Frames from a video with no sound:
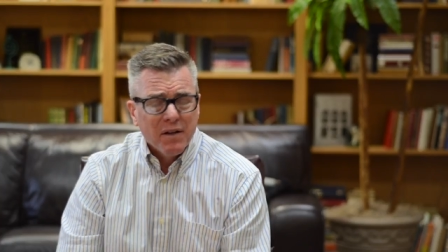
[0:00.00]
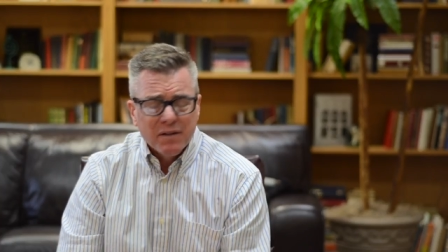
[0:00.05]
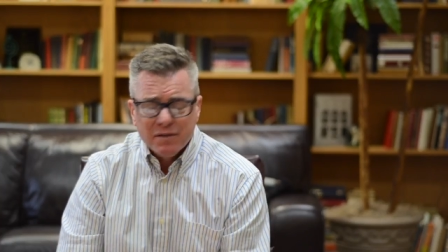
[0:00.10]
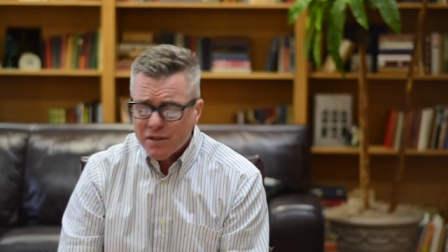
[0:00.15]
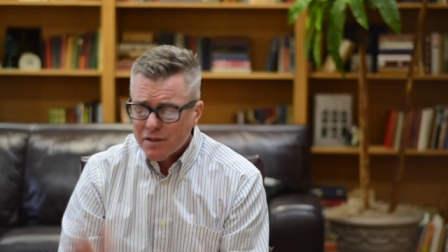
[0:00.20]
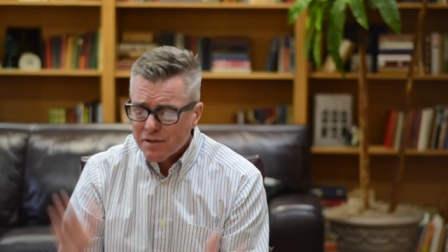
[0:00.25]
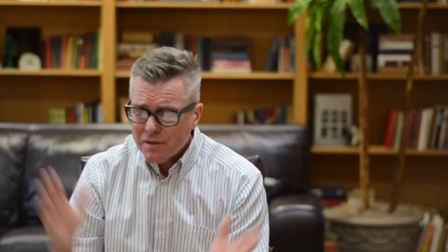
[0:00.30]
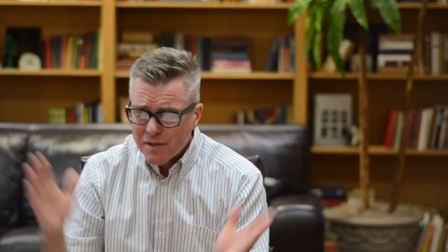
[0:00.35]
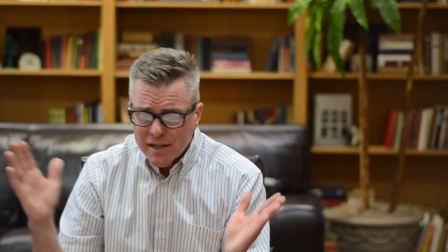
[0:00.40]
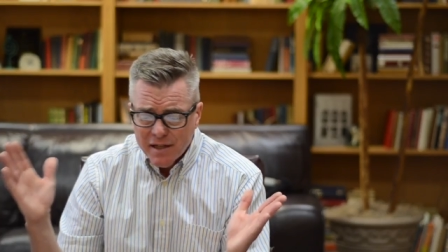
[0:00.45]

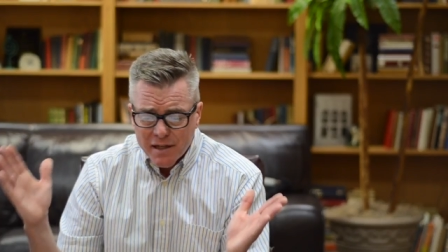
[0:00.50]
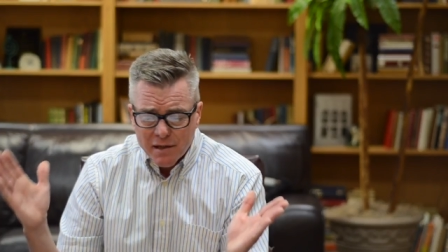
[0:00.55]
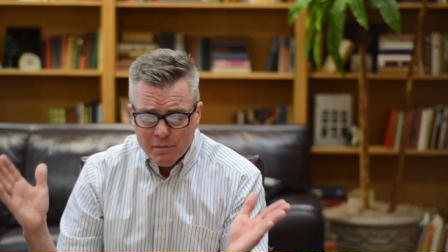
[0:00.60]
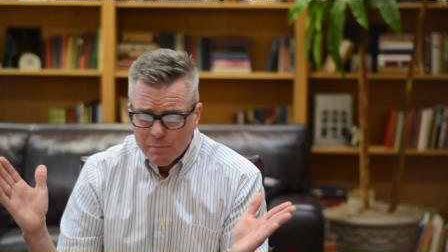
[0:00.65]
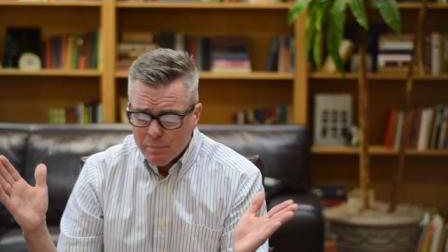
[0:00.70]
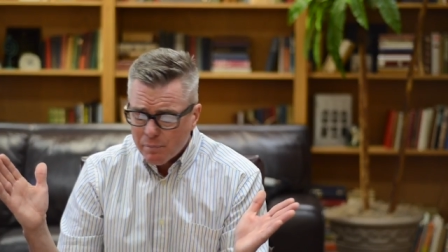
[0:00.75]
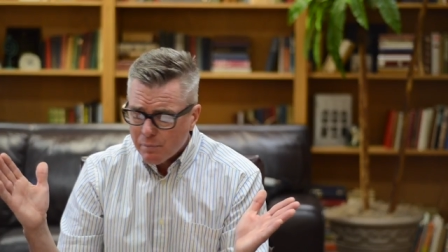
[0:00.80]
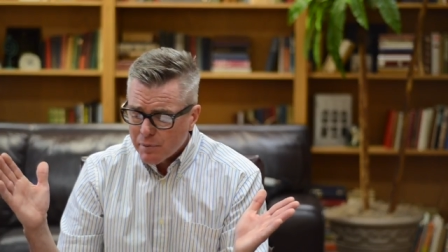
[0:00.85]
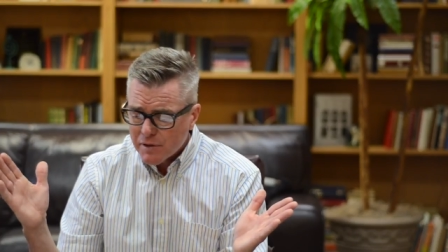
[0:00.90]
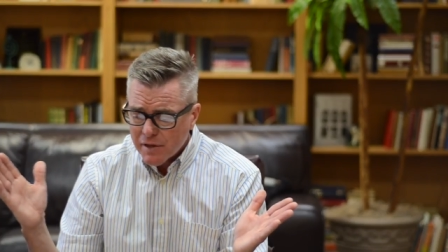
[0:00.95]
just
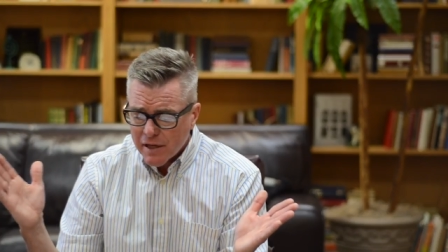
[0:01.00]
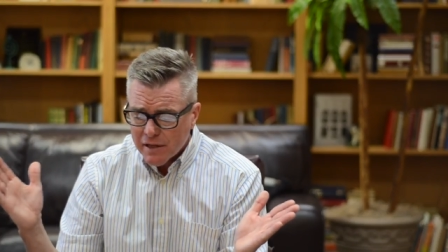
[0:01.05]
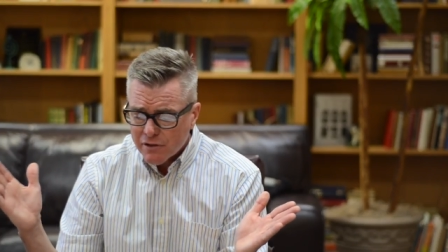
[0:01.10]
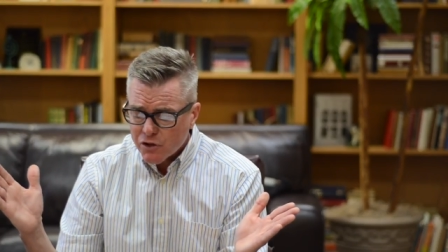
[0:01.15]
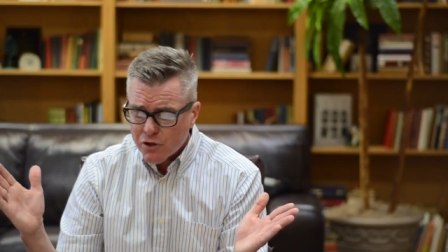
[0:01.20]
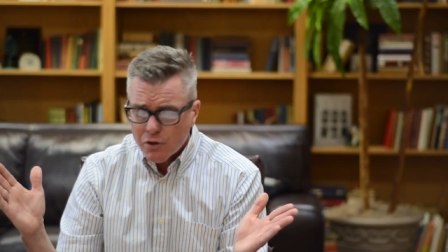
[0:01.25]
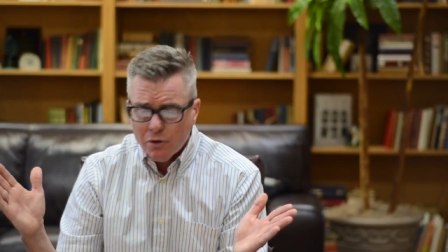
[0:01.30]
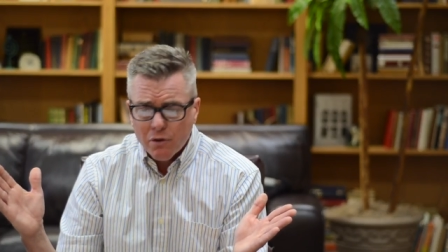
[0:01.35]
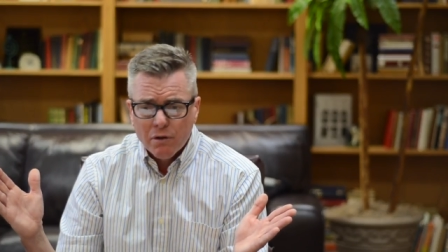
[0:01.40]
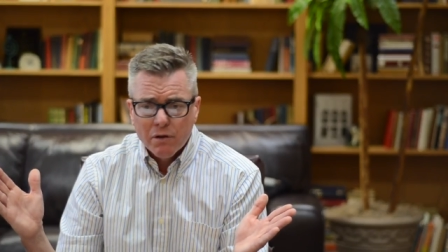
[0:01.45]
any
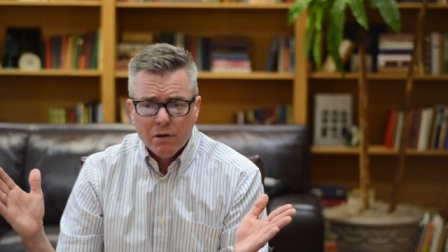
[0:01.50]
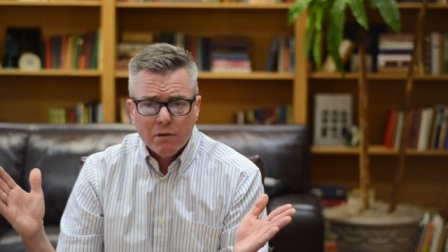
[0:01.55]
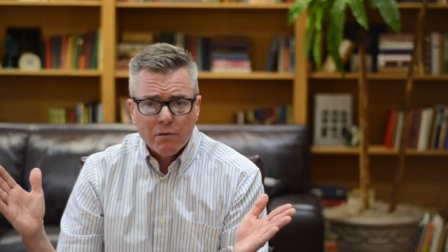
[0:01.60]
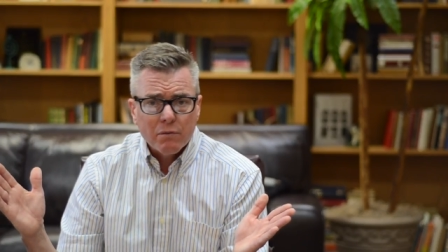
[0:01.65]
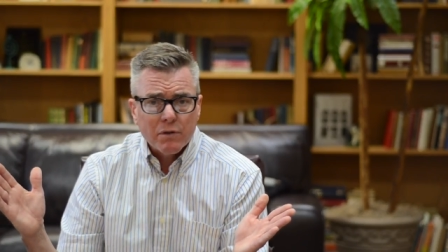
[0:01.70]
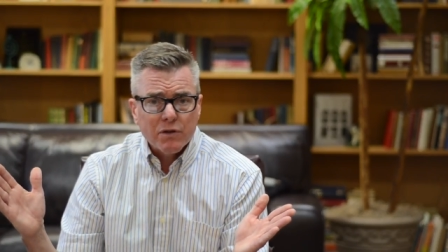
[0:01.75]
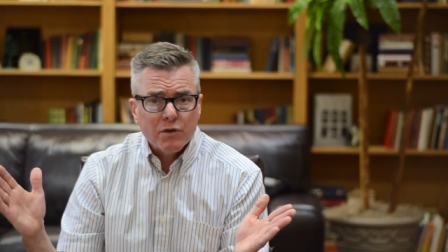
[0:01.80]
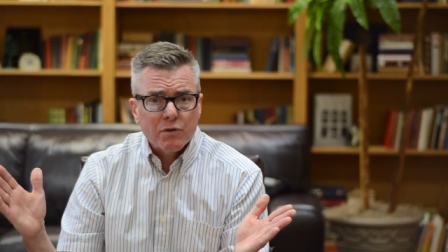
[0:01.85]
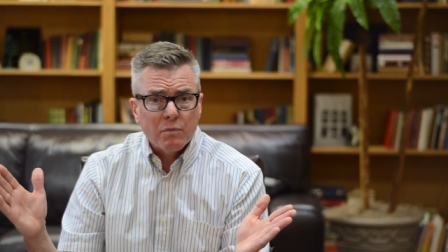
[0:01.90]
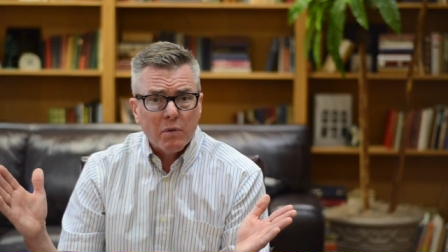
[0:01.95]
potential,
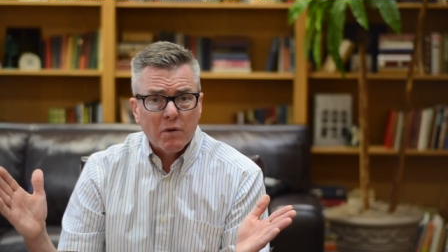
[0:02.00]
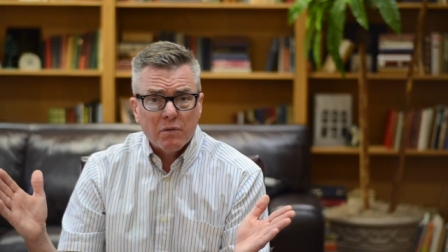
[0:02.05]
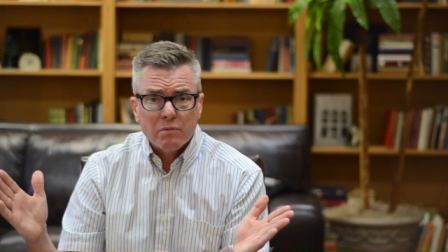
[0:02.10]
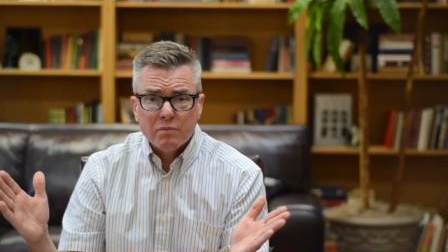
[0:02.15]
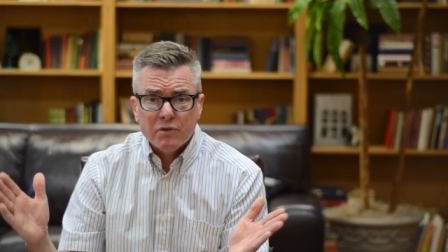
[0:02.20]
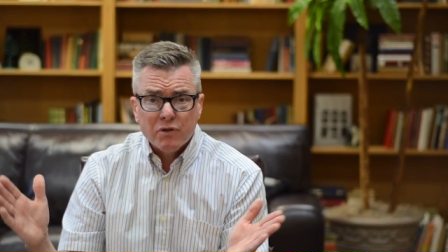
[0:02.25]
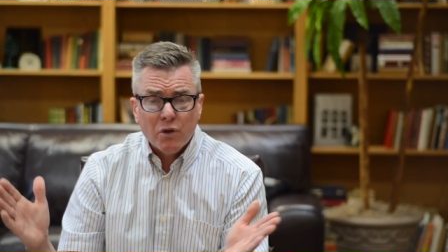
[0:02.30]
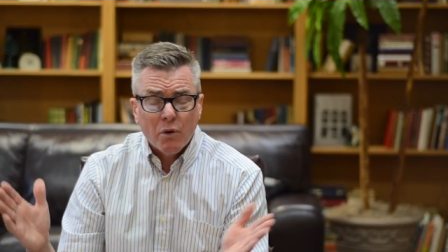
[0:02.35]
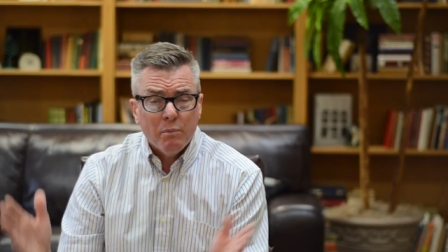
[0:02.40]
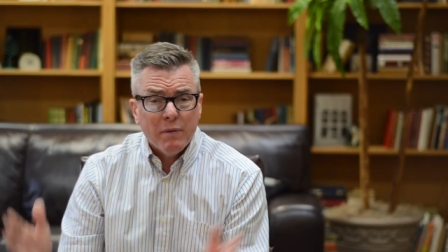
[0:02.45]
which
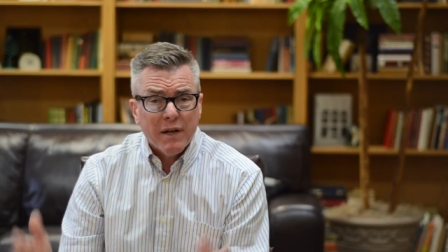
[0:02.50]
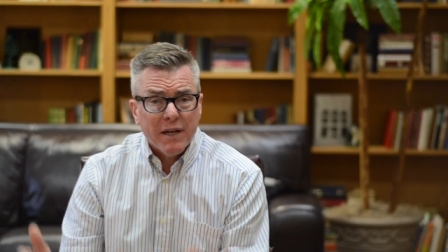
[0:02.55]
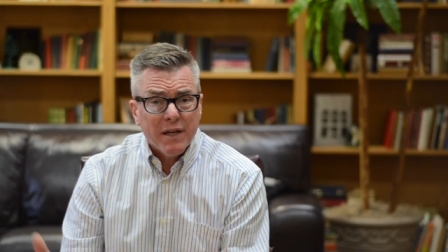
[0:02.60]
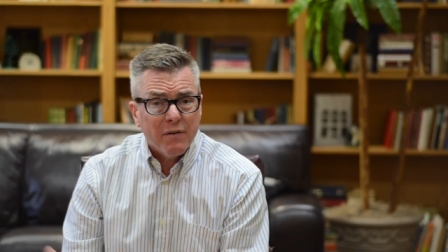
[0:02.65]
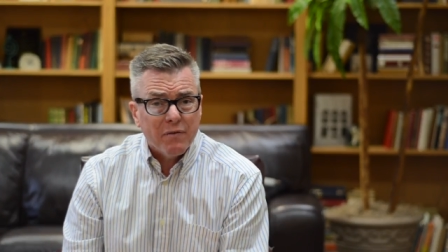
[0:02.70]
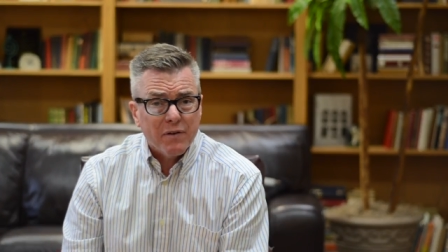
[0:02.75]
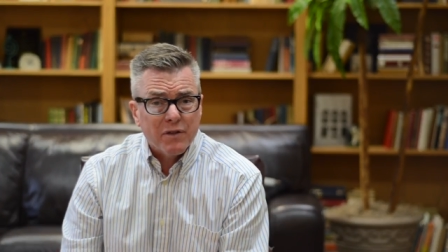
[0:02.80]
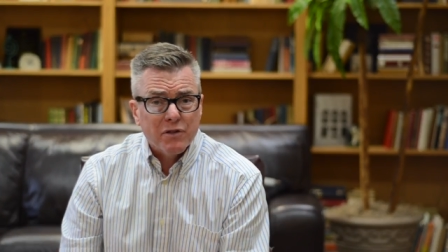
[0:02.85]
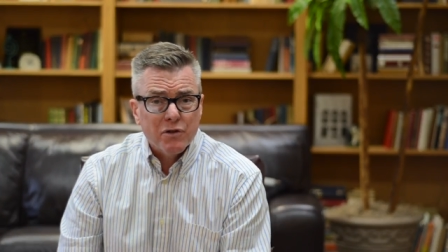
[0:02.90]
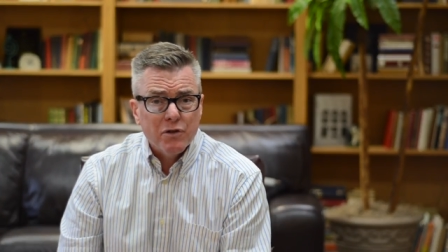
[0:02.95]
so many
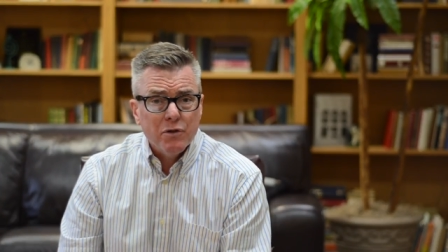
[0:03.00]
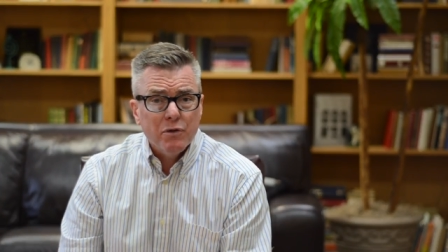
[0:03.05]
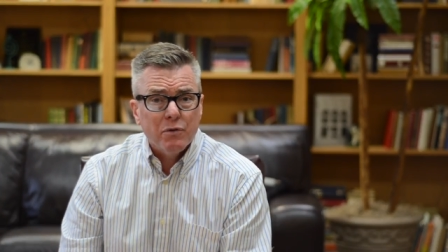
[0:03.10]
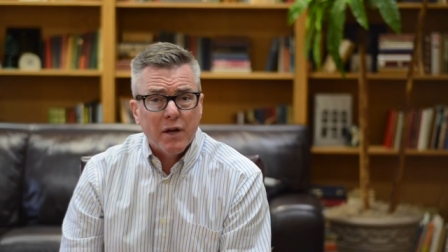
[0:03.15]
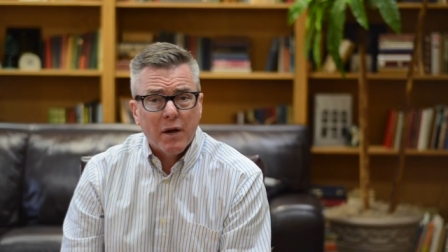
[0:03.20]
of us do.